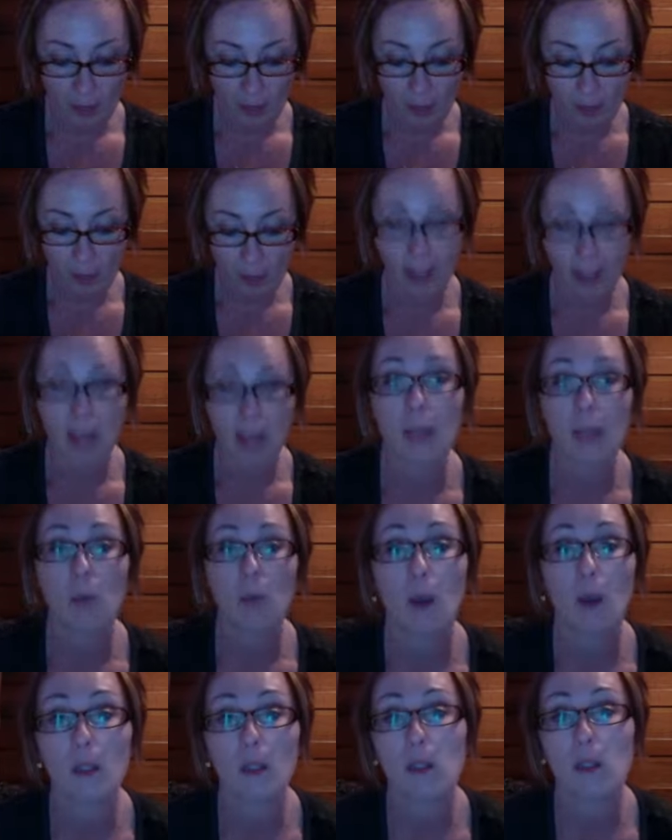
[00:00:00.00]
like, I can
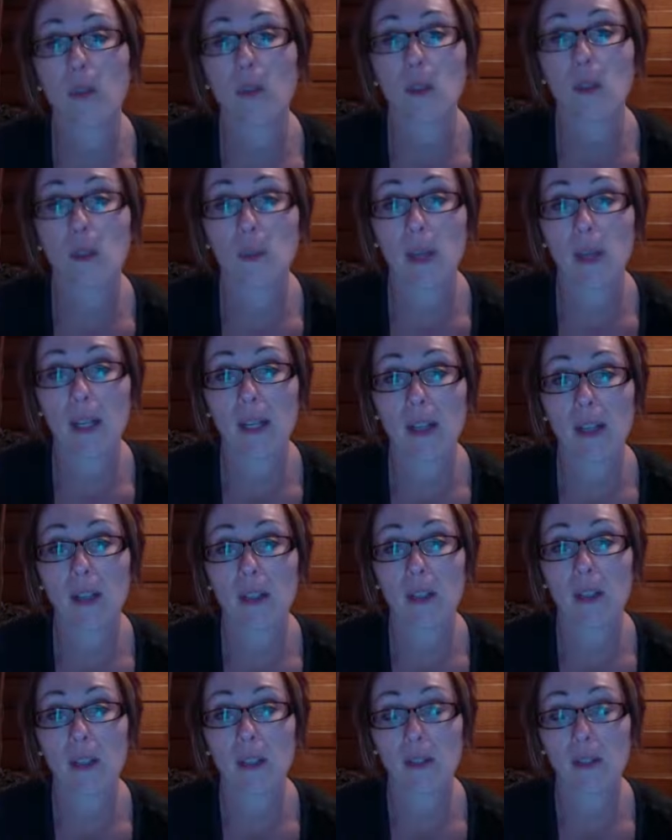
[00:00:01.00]
walk you through it right now to
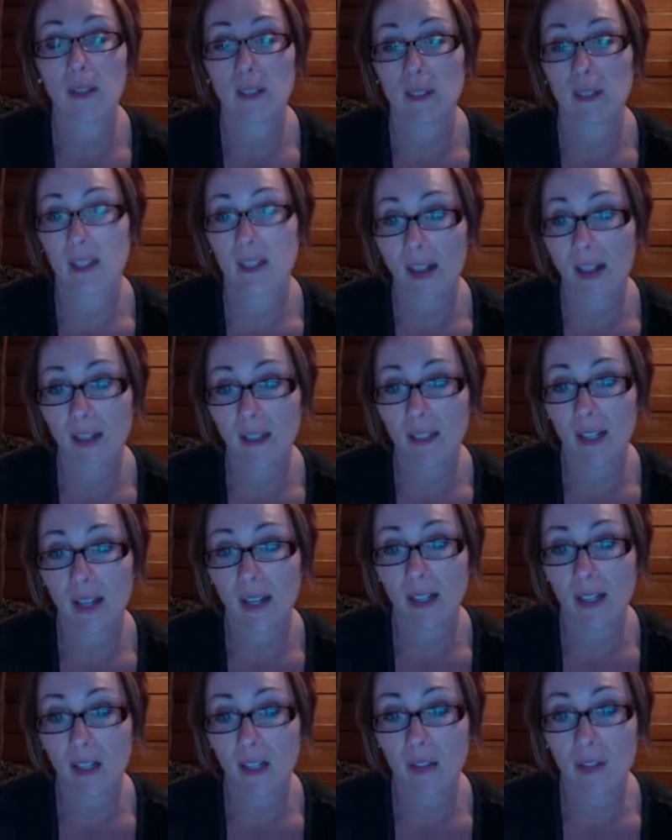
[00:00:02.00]
show you exactly how
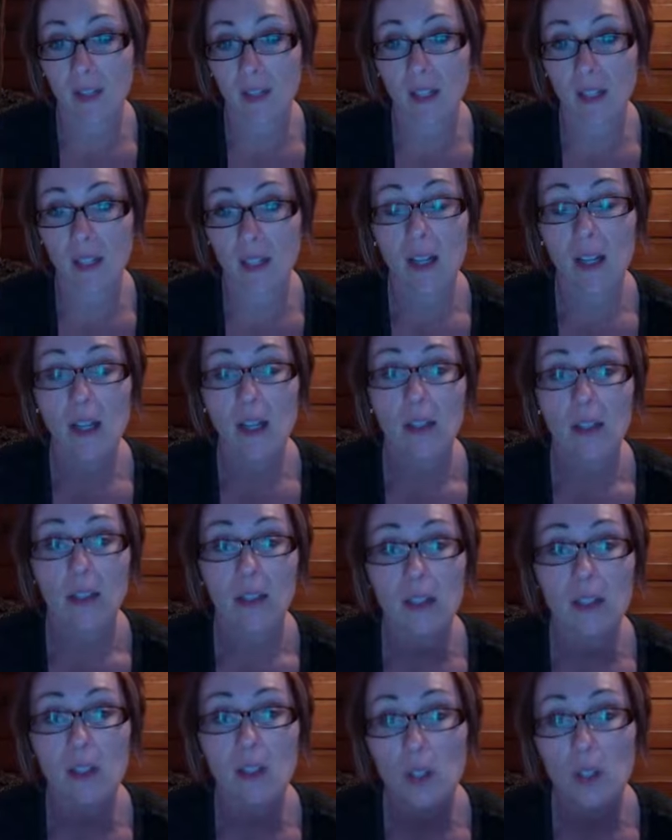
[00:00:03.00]
to use it.
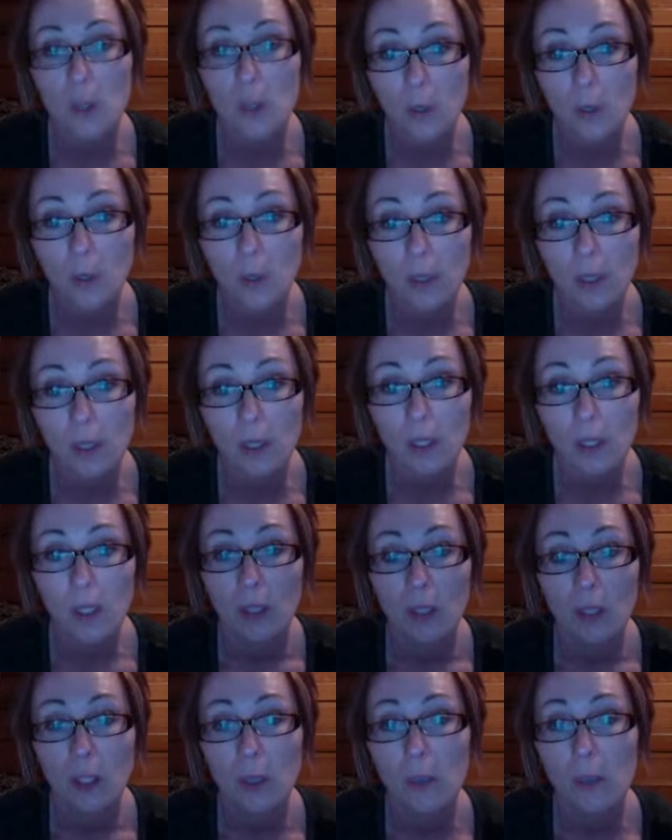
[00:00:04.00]
This tool
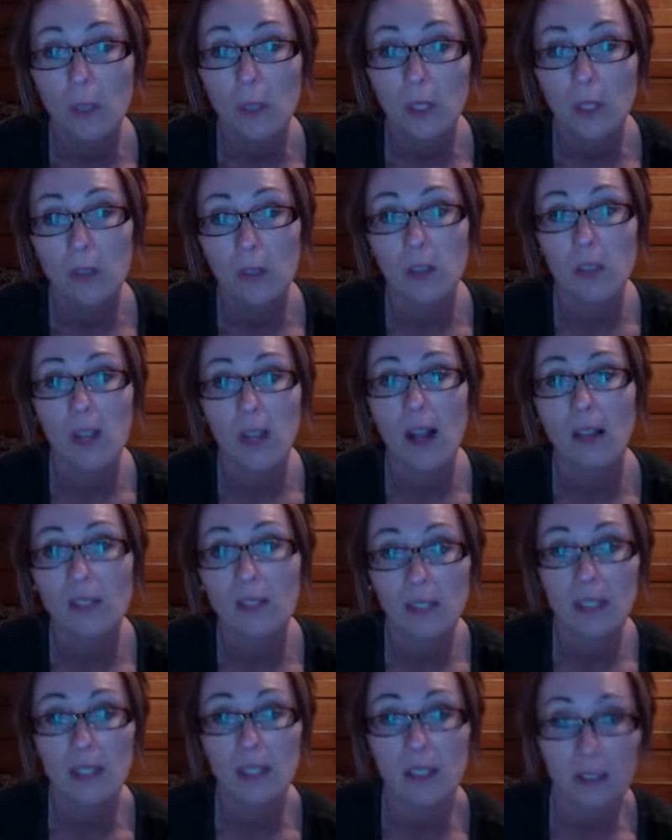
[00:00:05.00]
you will use every
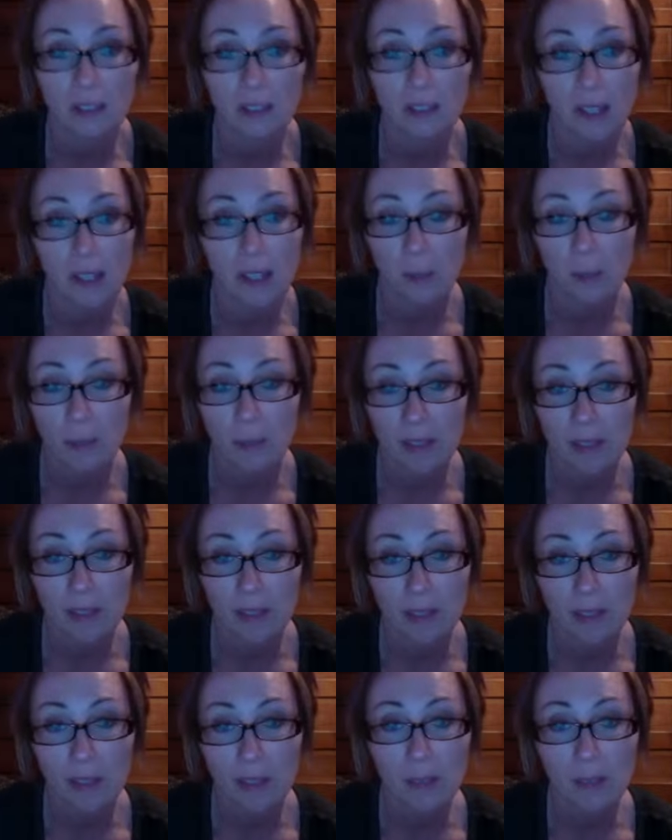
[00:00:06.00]
single day in your
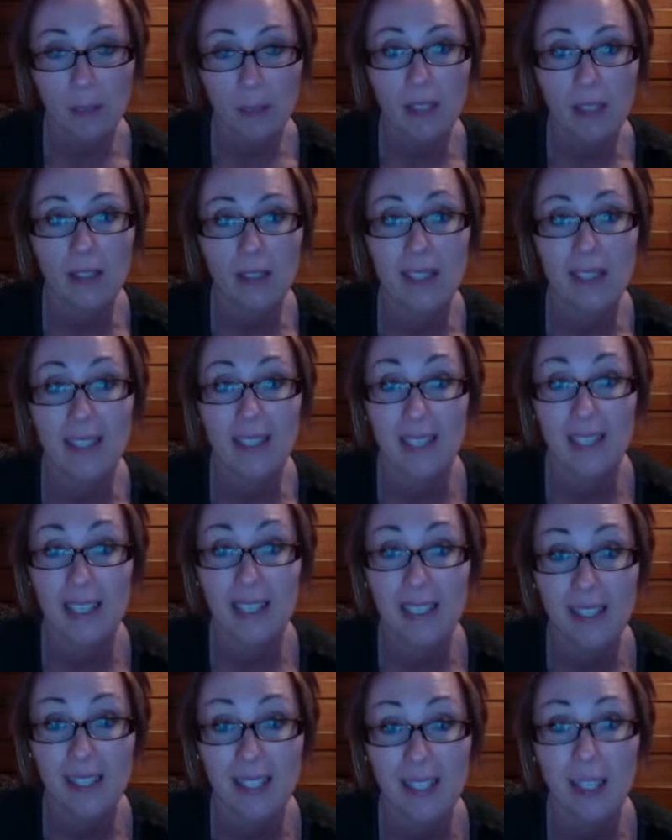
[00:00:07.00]
business because it's
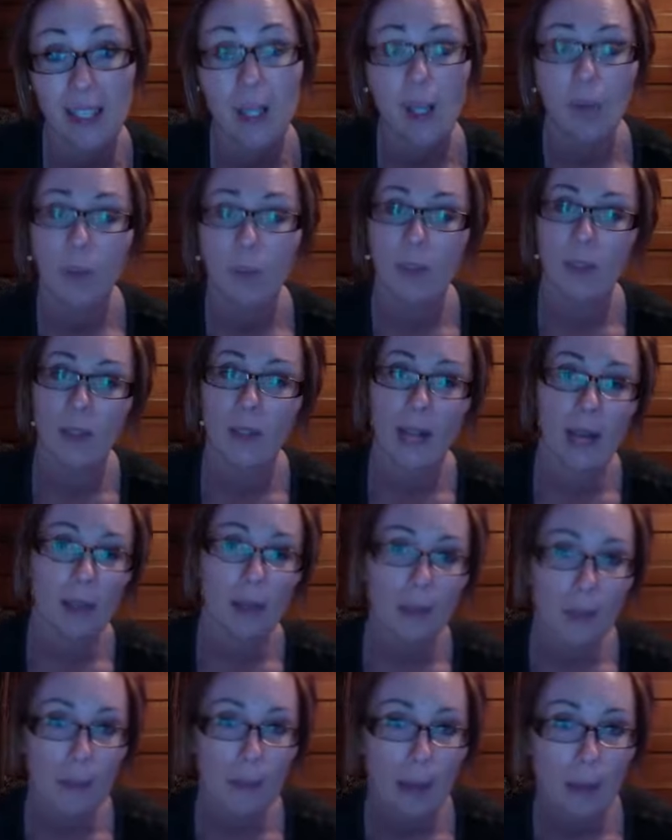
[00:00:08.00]
easy. When you're out
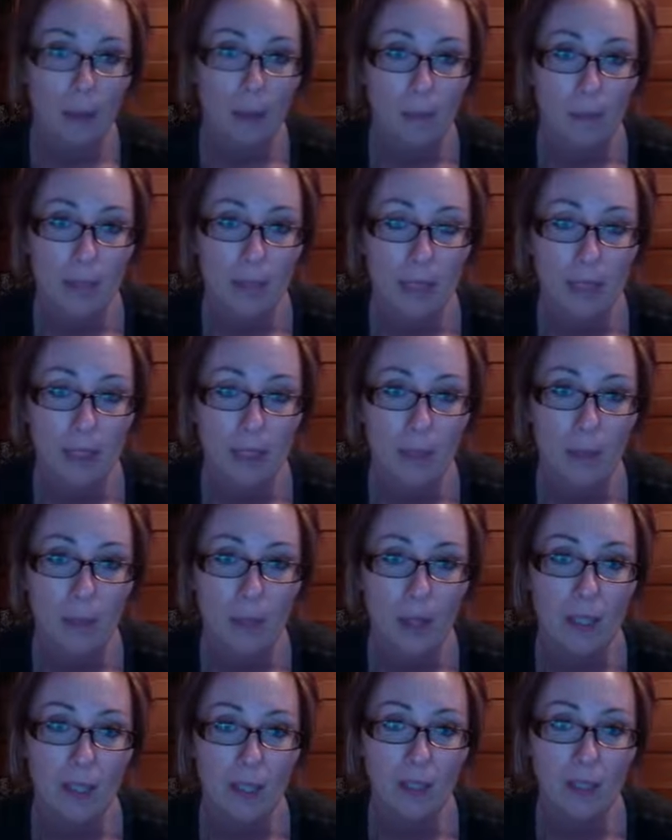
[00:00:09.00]
and about and meet
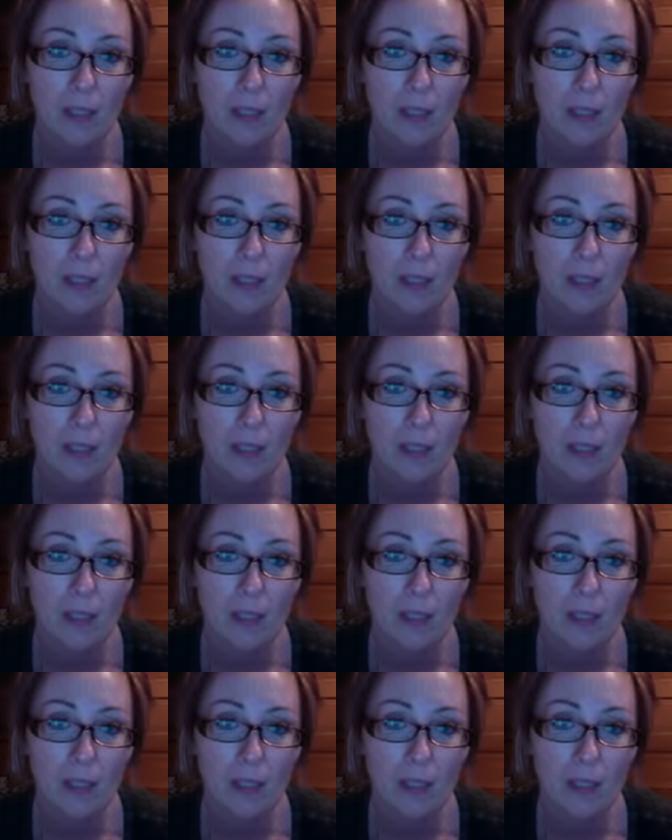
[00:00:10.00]
someone,